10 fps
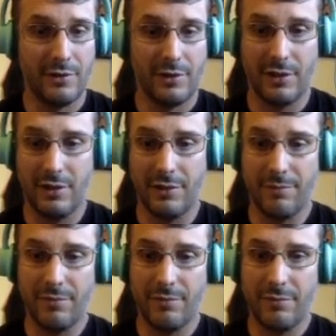Okay.
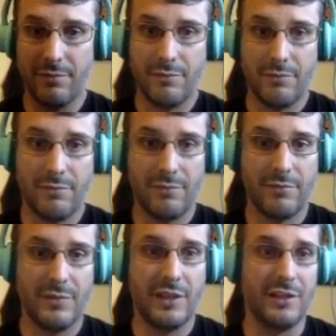
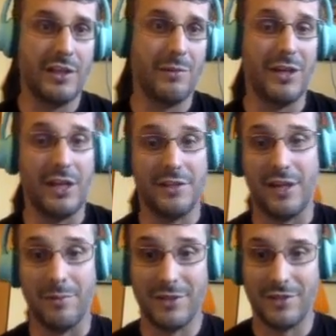Incoming
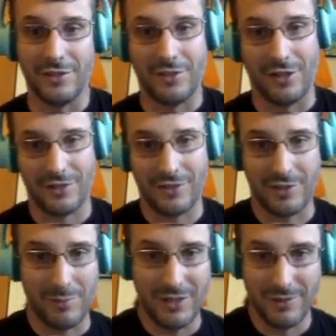attempt to
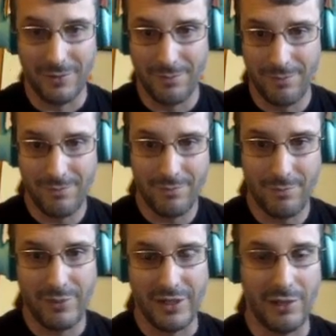Toxic me,
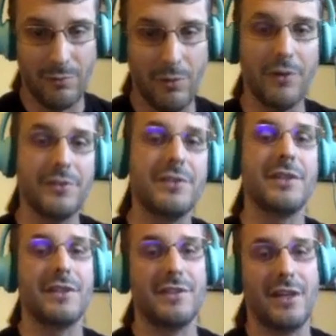but it won't
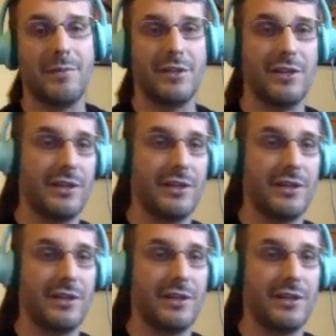because I'm gonna knock